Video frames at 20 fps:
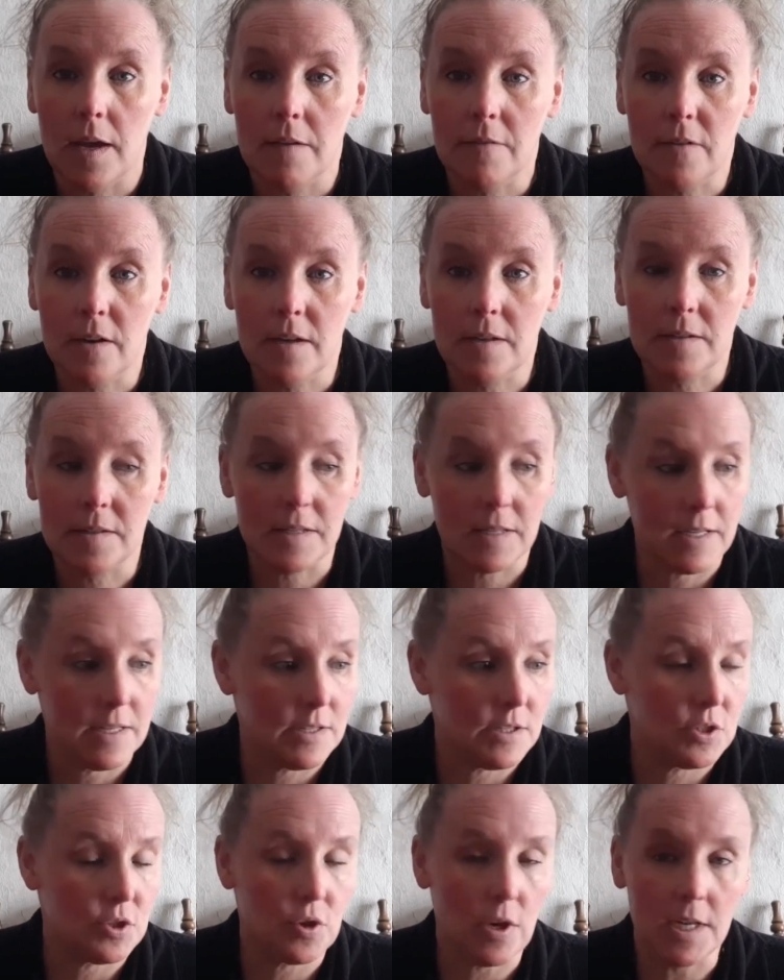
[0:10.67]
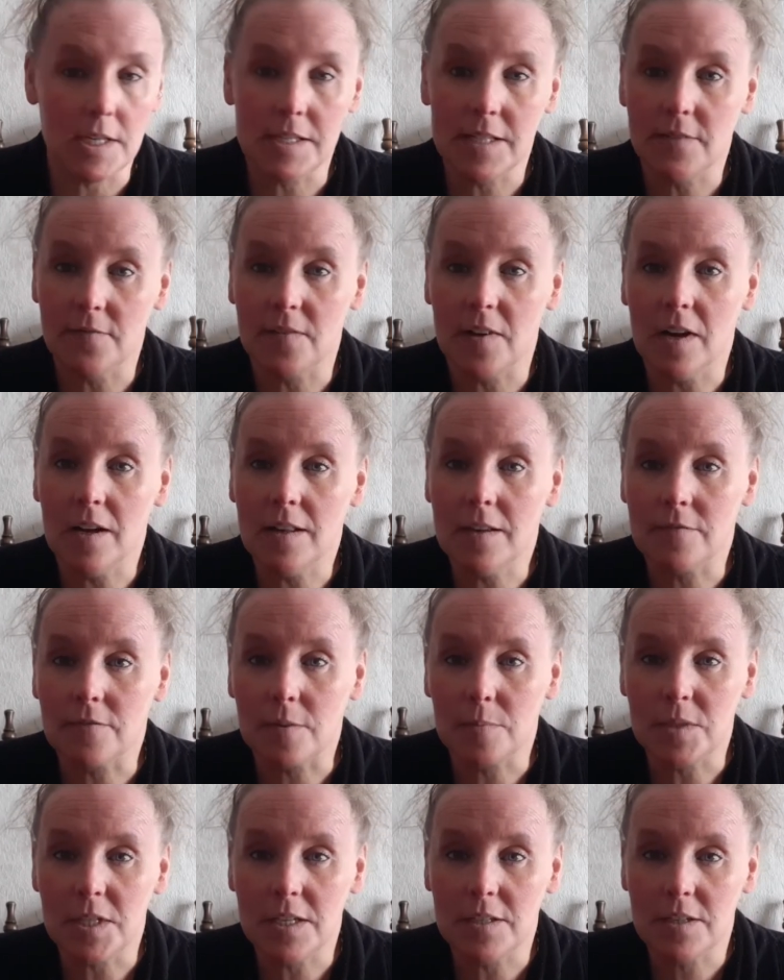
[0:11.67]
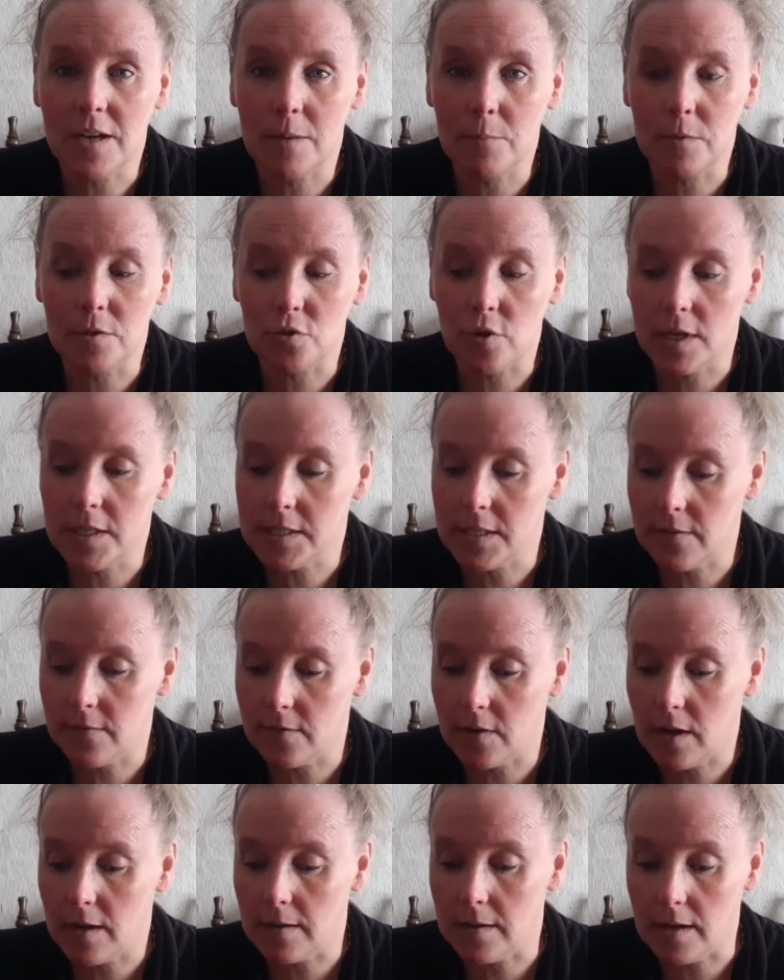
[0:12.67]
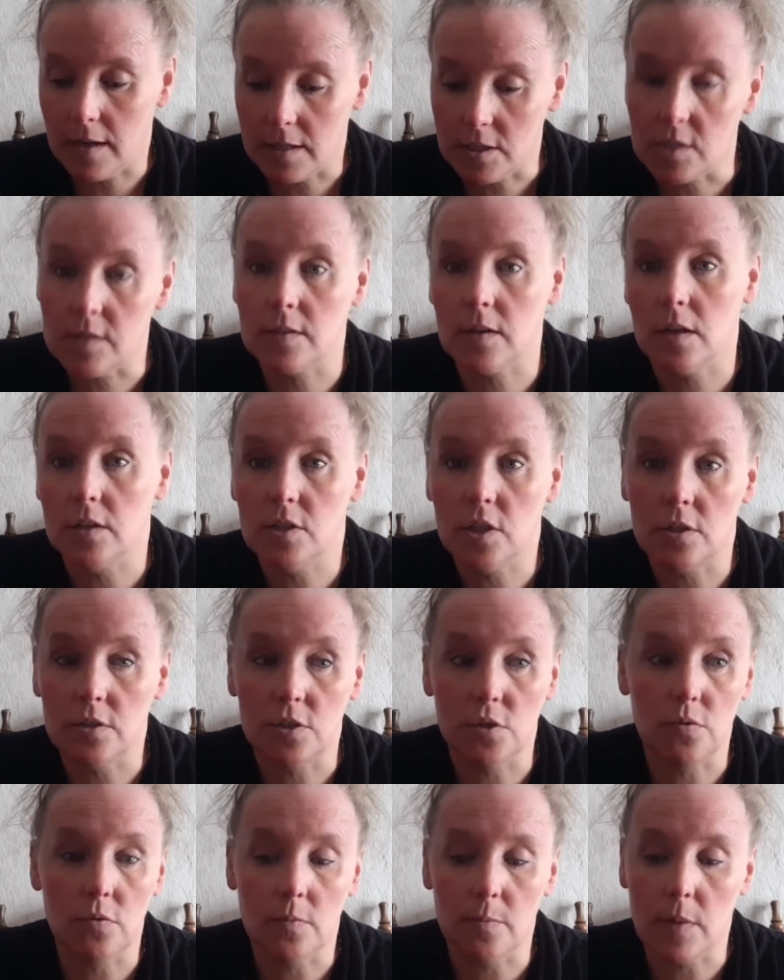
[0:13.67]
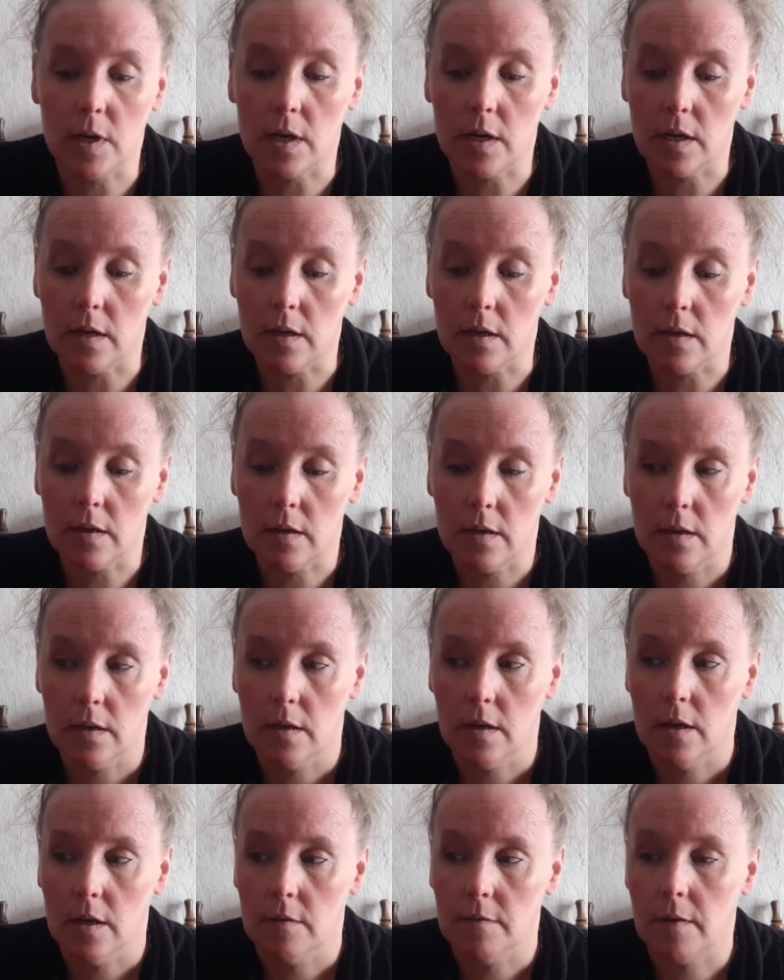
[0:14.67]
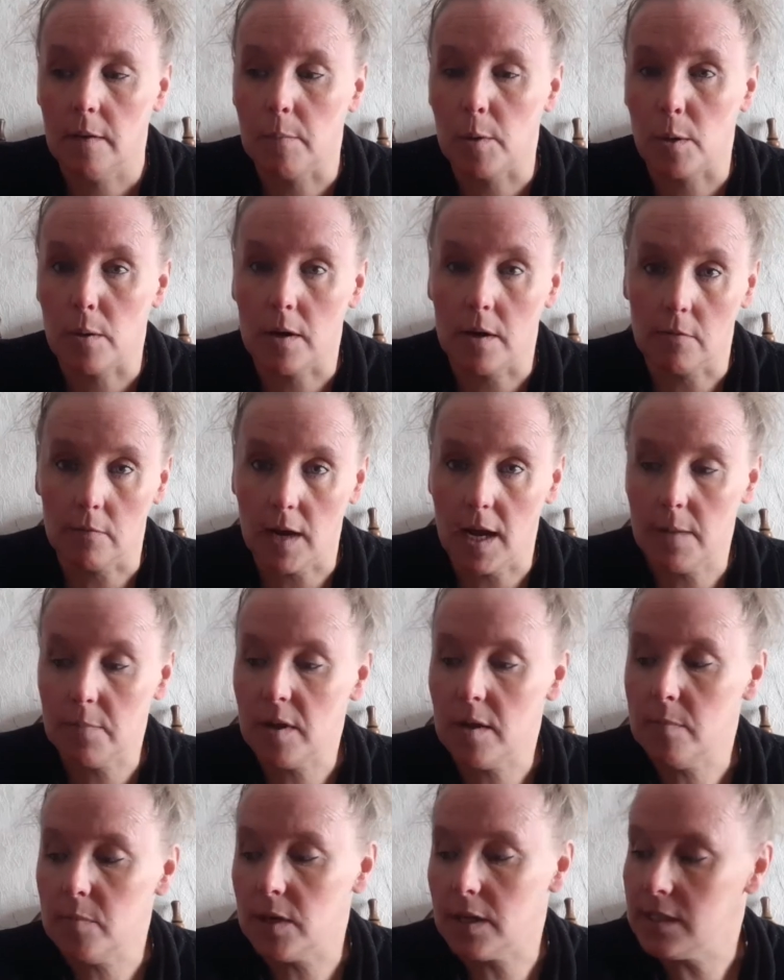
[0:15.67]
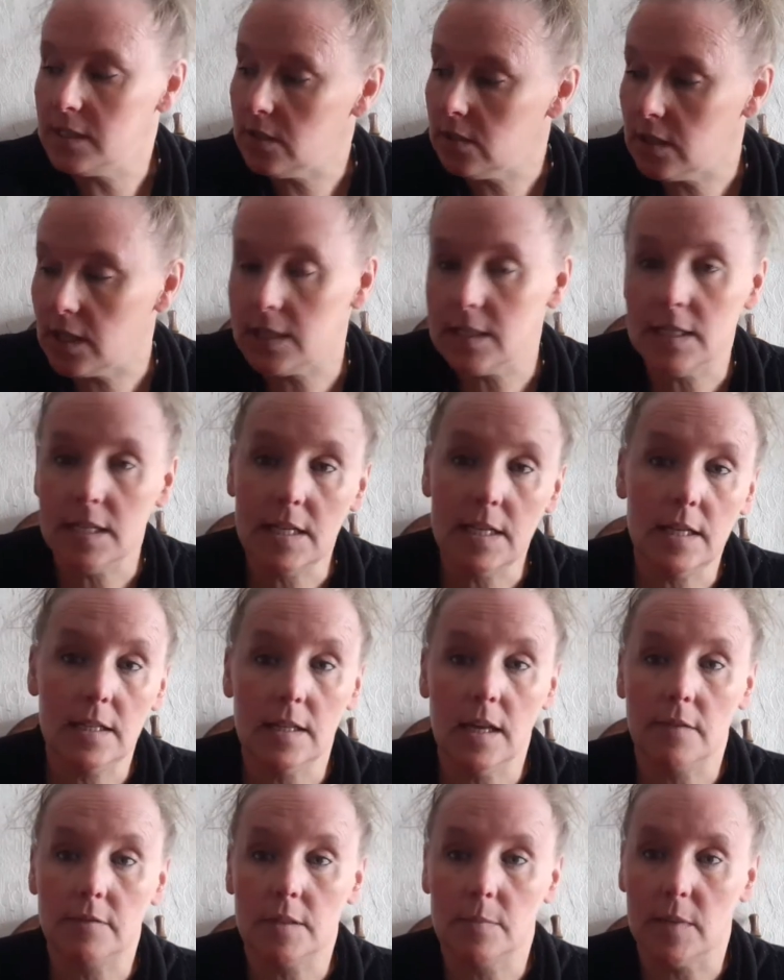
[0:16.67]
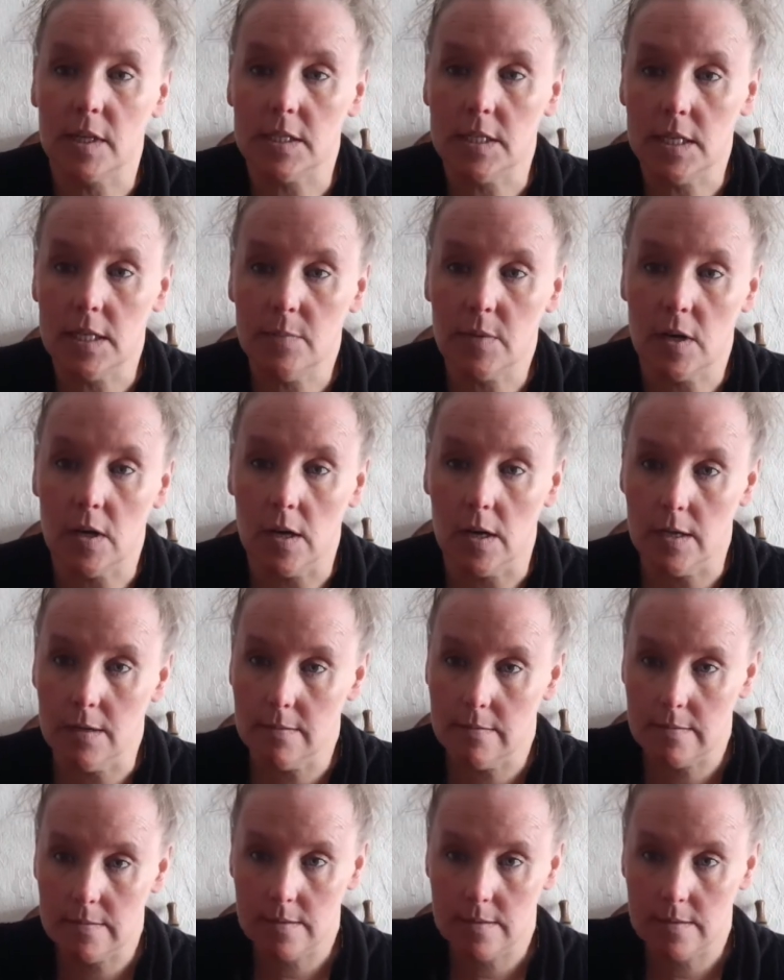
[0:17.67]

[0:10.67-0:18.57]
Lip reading: friends, it's Tracey and Violet from Tea Time with Tracey and Violet. I just got done doing my February wrap up, but I still got tea left in my teapot.